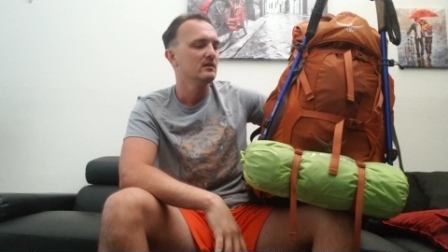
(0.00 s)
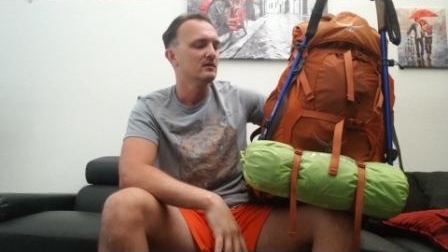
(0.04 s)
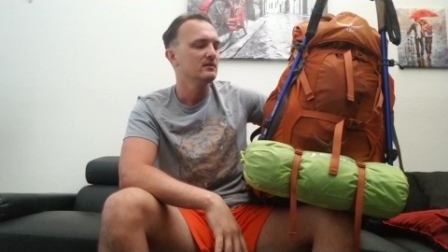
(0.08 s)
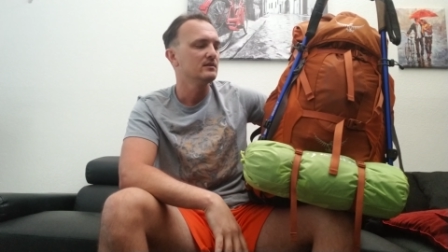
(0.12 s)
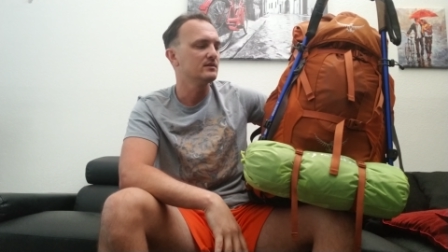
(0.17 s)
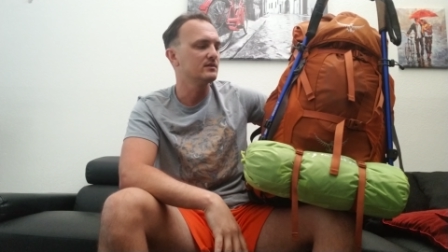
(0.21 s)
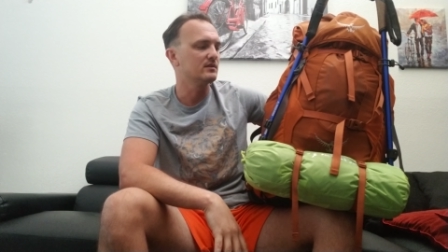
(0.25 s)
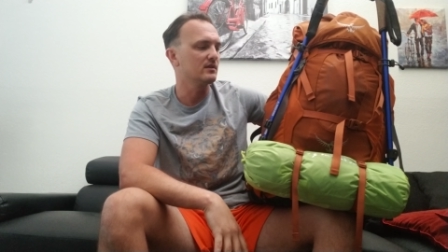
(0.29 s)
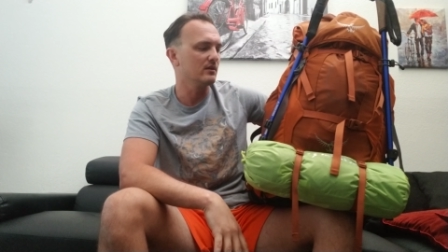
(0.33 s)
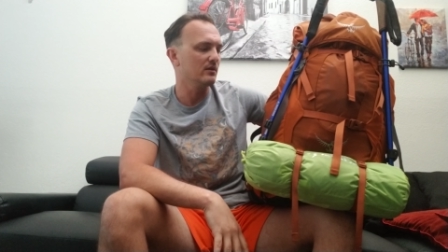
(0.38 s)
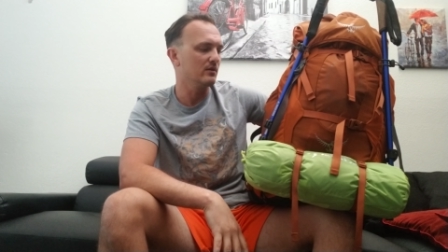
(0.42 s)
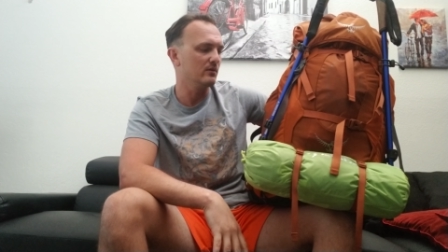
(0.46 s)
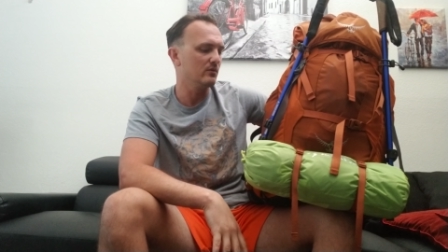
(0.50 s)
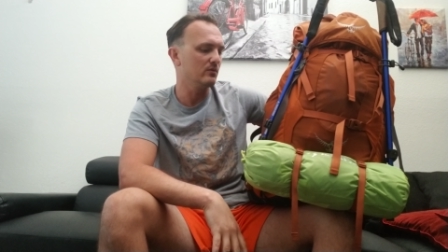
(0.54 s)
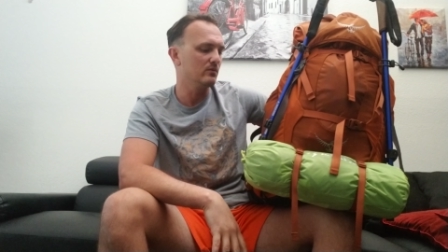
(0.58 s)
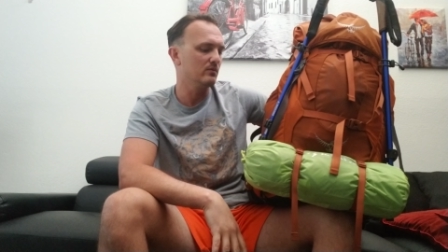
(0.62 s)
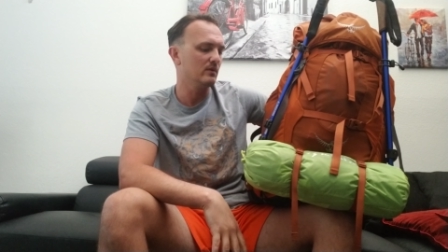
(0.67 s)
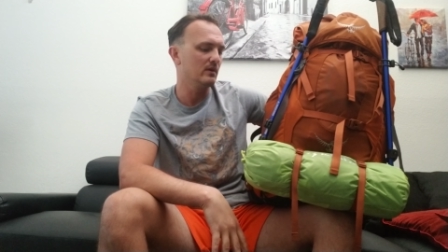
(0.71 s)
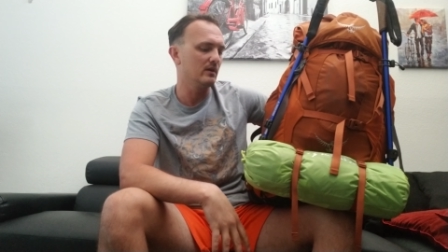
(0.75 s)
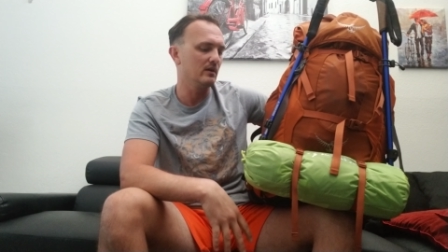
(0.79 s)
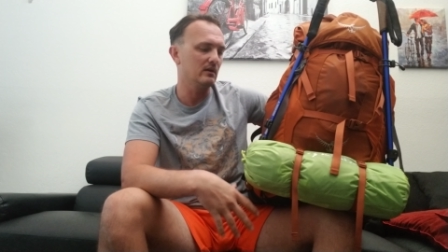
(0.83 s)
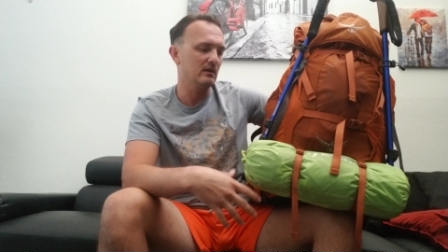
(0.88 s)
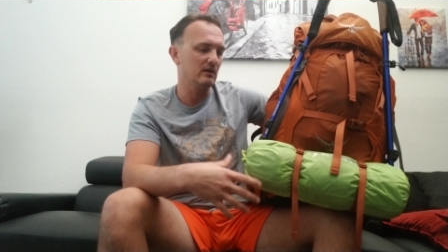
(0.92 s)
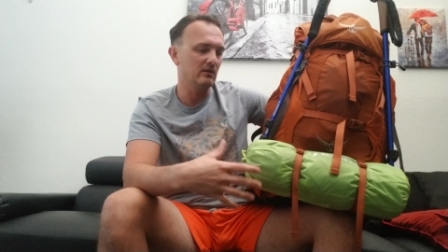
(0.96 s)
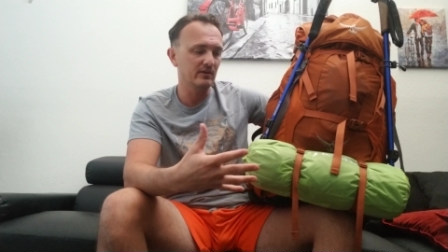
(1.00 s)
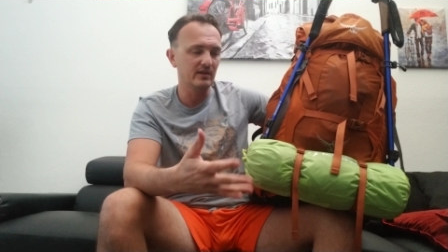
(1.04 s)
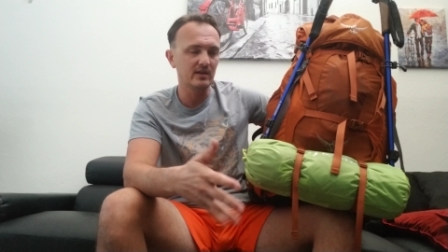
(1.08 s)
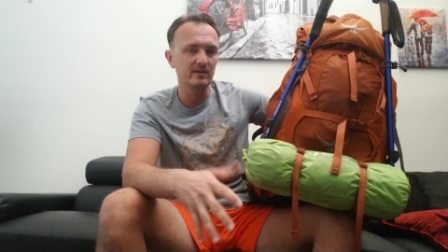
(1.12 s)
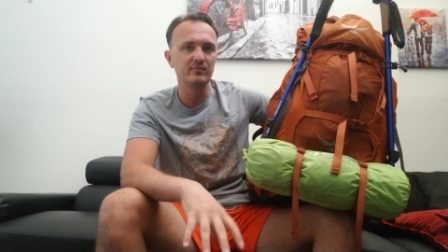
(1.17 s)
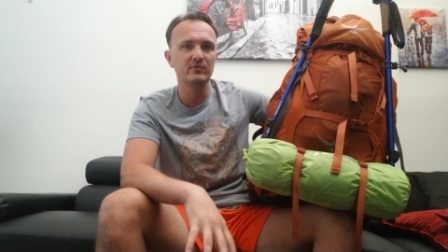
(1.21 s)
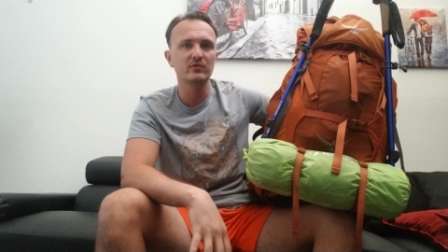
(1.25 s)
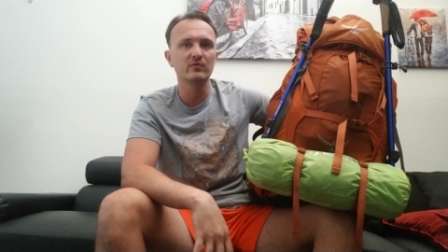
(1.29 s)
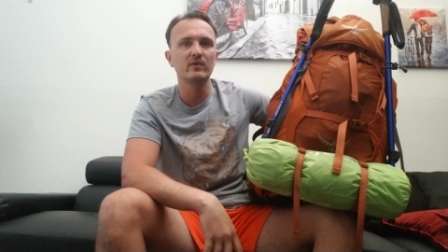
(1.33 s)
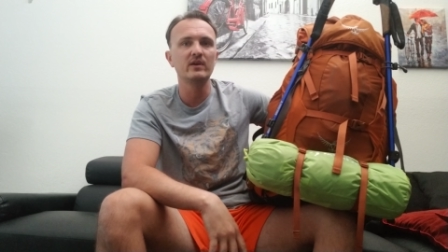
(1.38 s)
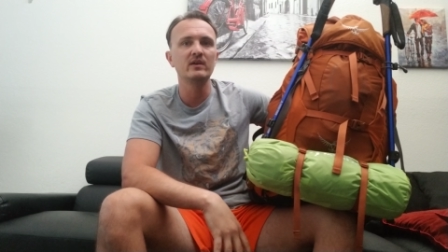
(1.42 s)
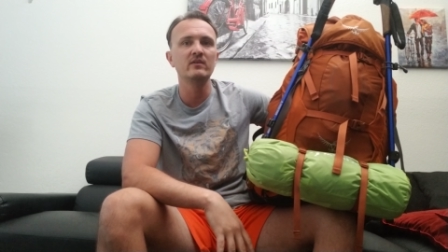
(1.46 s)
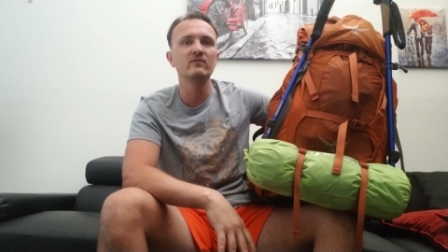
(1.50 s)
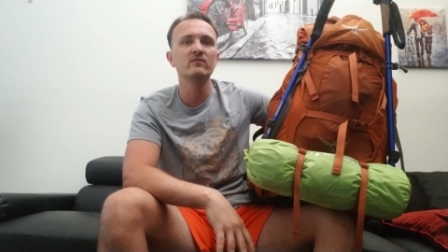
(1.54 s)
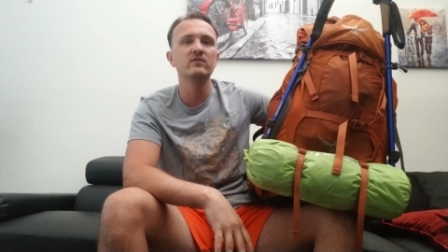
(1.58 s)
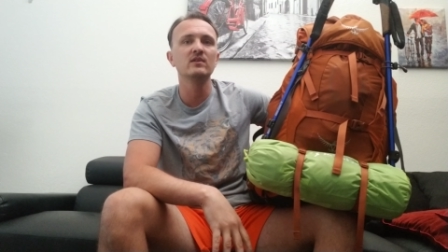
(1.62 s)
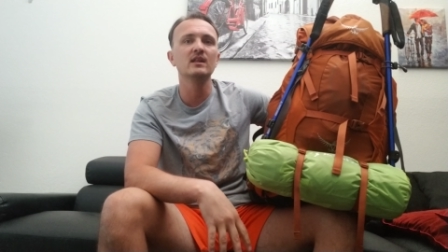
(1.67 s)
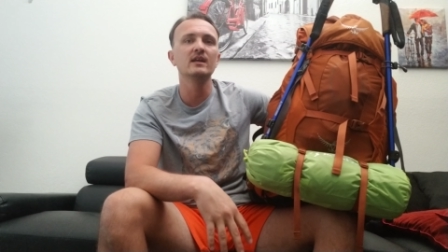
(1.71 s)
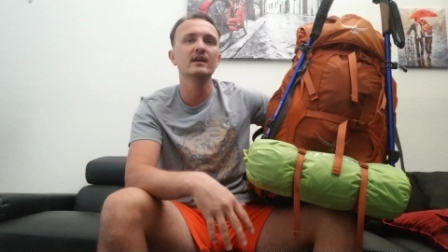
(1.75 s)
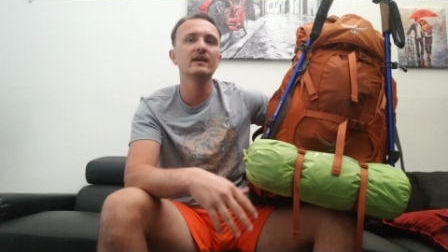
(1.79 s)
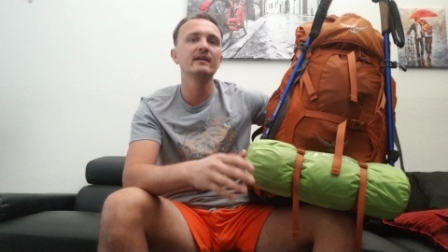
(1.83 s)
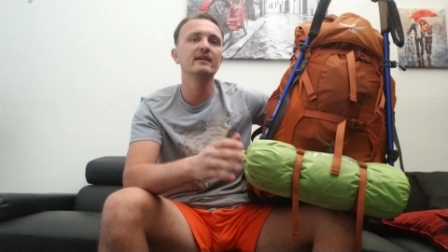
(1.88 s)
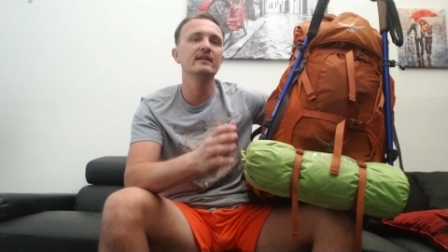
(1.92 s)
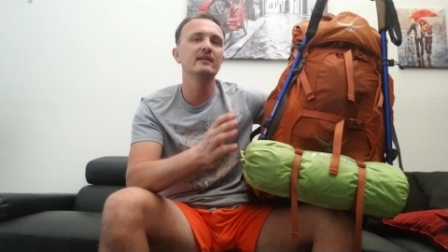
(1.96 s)
So I'll keep the rain
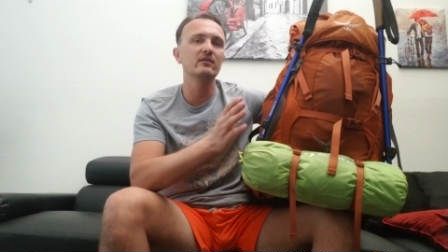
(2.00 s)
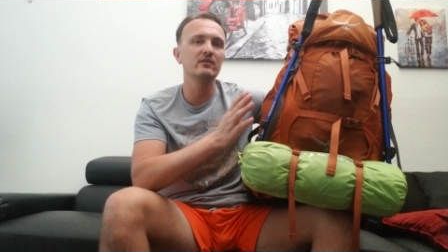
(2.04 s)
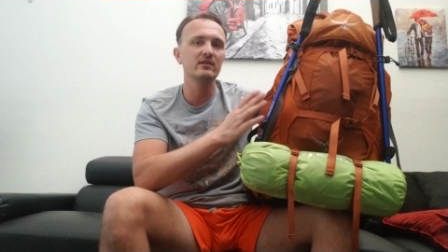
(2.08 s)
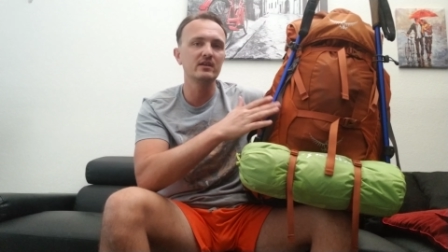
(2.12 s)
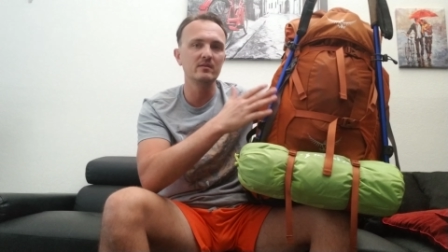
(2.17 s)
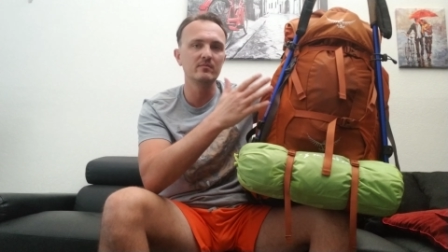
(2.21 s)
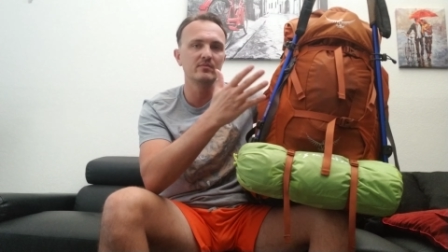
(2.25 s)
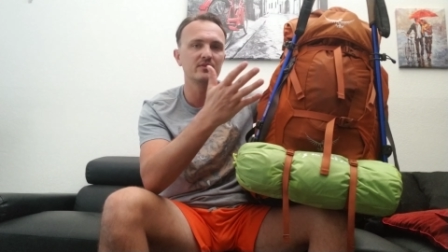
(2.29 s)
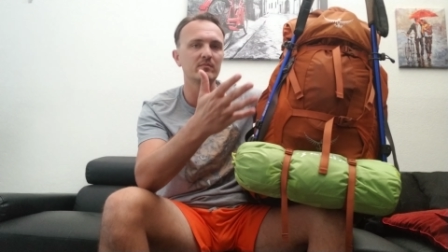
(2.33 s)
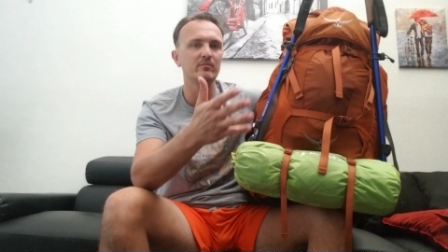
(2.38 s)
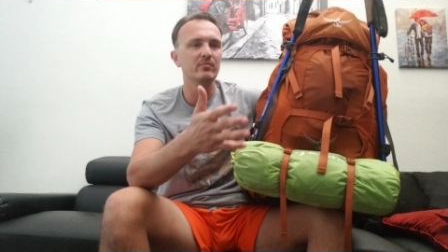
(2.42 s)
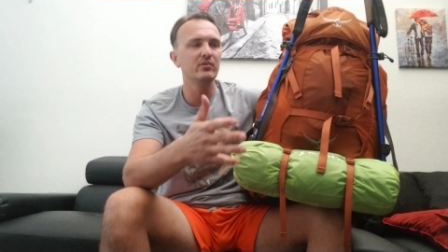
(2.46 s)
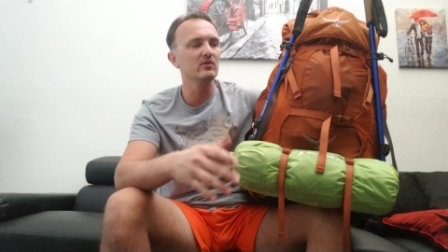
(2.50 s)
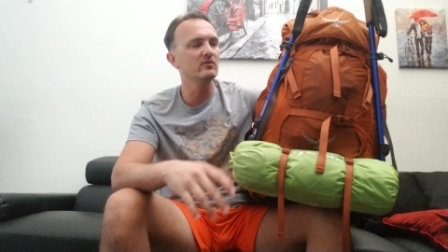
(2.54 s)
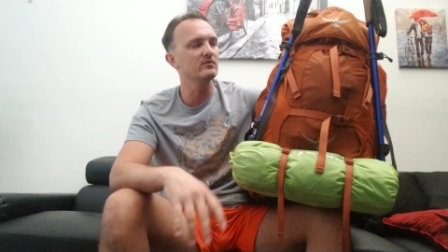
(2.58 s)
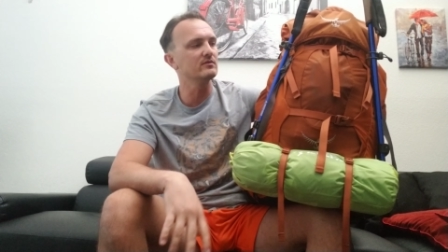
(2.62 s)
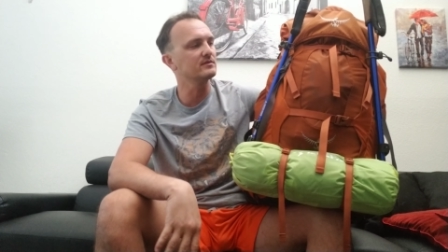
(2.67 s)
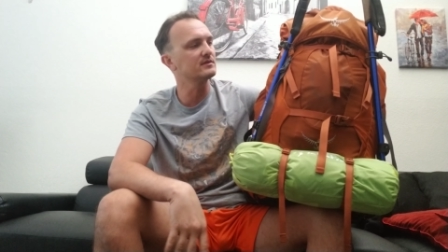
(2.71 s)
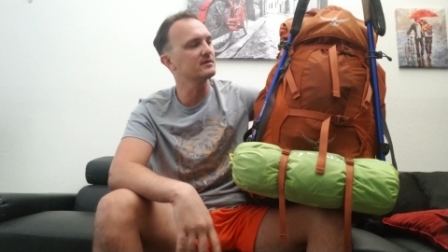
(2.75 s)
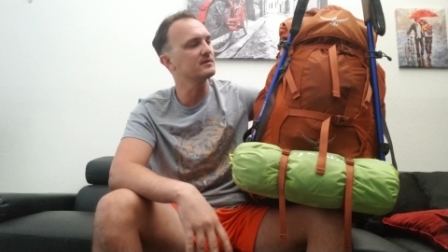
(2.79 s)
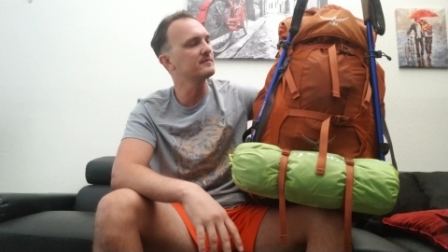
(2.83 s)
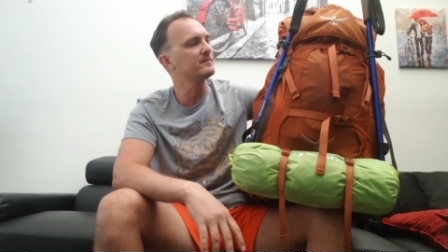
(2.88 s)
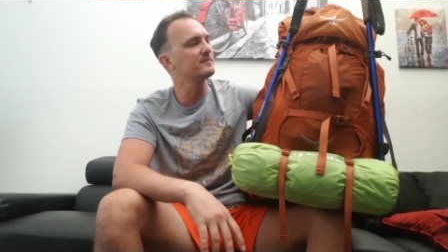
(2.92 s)
fly and I'll keep the poles.